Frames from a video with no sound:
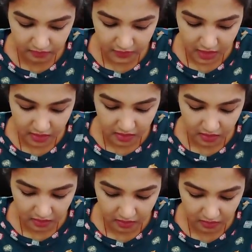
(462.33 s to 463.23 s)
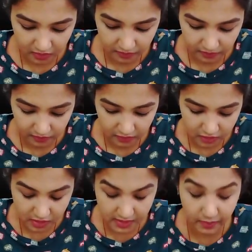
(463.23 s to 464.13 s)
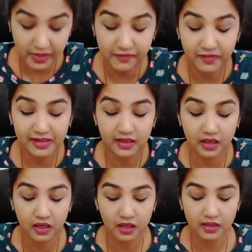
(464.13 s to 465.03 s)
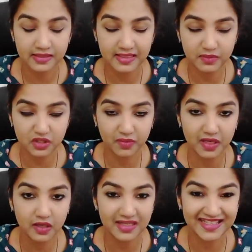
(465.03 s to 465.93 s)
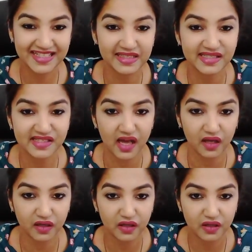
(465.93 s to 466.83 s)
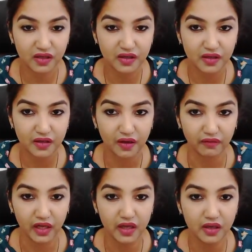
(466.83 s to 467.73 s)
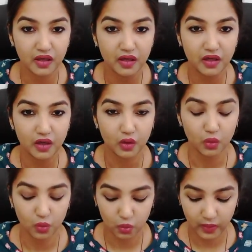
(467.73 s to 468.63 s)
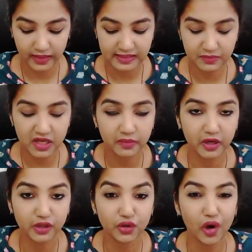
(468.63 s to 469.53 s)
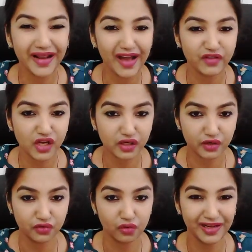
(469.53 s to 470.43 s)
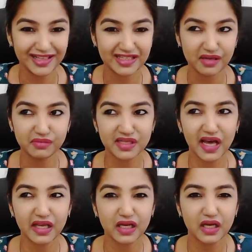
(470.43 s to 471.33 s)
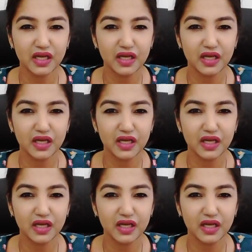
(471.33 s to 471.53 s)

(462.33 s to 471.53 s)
So somebody seems to be still stuck. Okay? When I speak about not having a control, it seems like